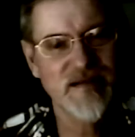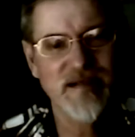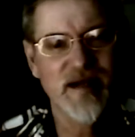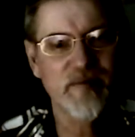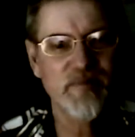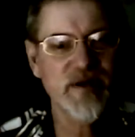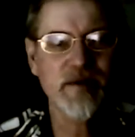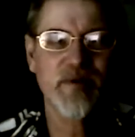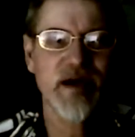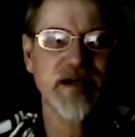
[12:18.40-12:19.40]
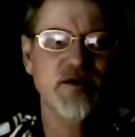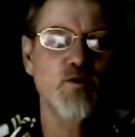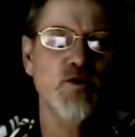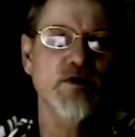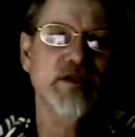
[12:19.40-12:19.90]
It's a complete picture.
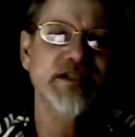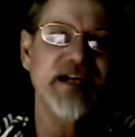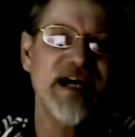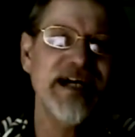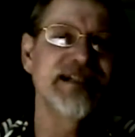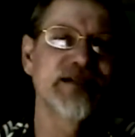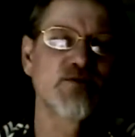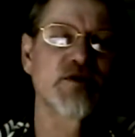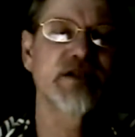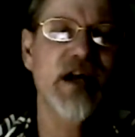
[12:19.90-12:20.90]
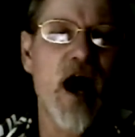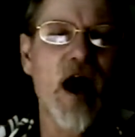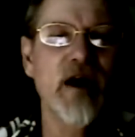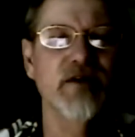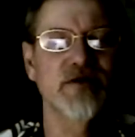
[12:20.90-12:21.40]
We're sons, we're
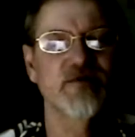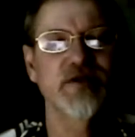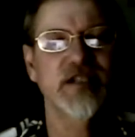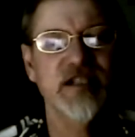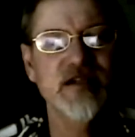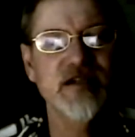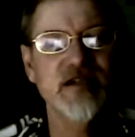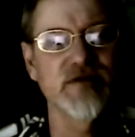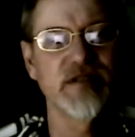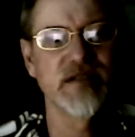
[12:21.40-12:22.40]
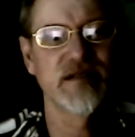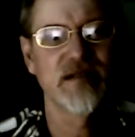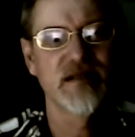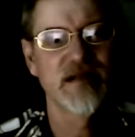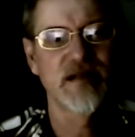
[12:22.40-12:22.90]
daughters, we're children,
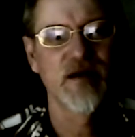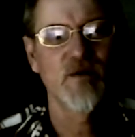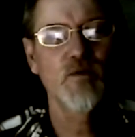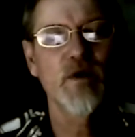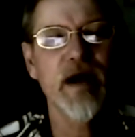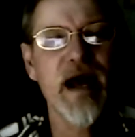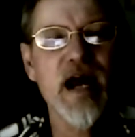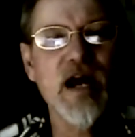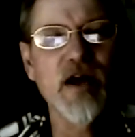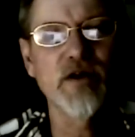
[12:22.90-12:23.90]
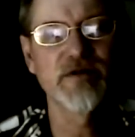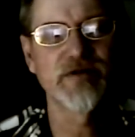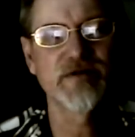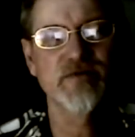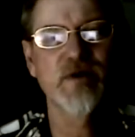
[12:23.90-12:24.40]
we're heirs,
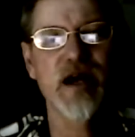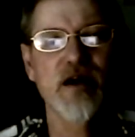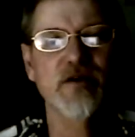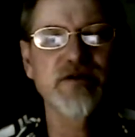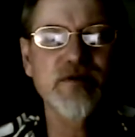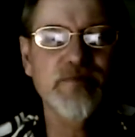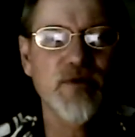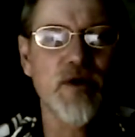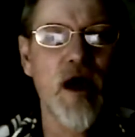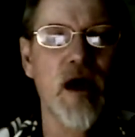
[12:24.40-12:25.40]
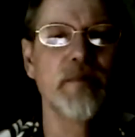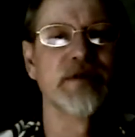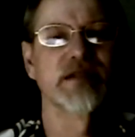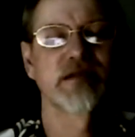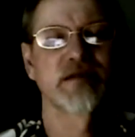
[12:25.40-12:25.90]
we're heirs of the
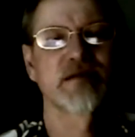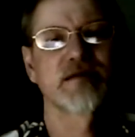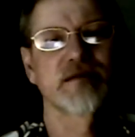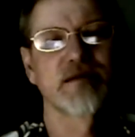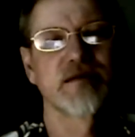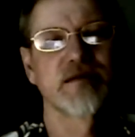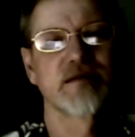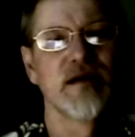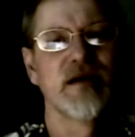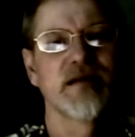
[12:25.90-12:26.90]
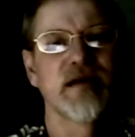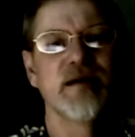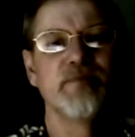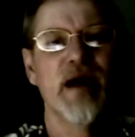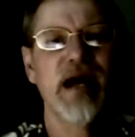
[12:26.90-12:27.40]
promise that
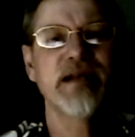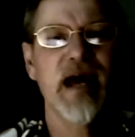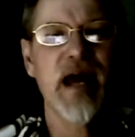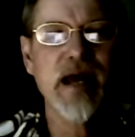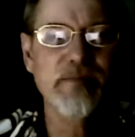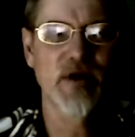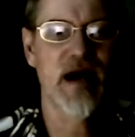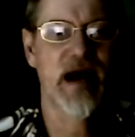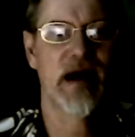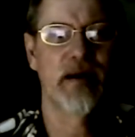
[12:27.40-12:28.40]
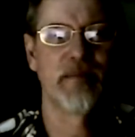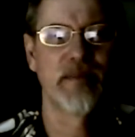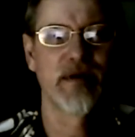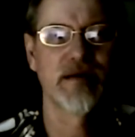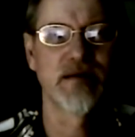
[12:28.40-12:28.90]
he made to Abraham.
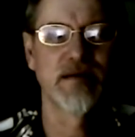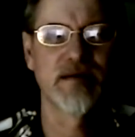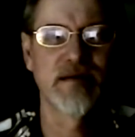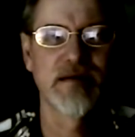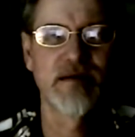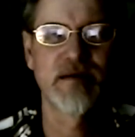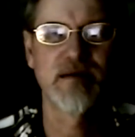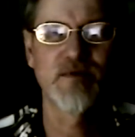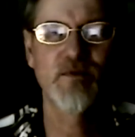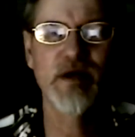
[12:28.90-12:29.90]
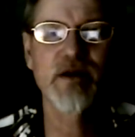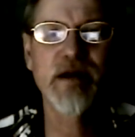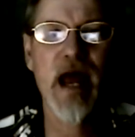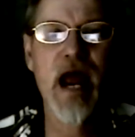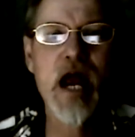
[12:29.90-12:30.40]
We are
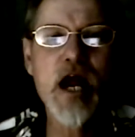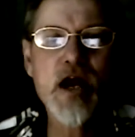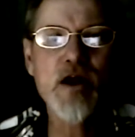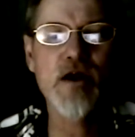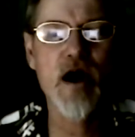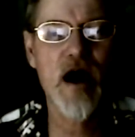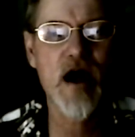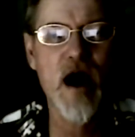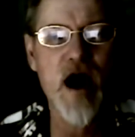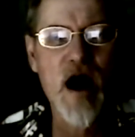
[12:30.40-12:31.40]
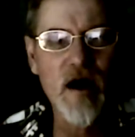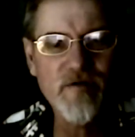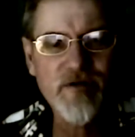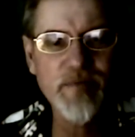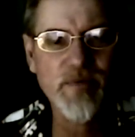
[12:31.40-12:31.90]
an heir
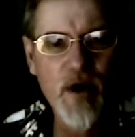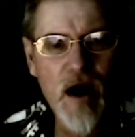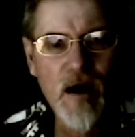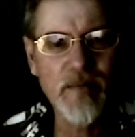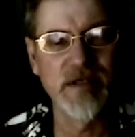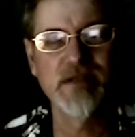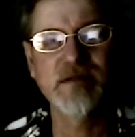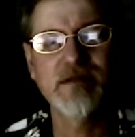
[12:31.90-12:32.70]
of the promise.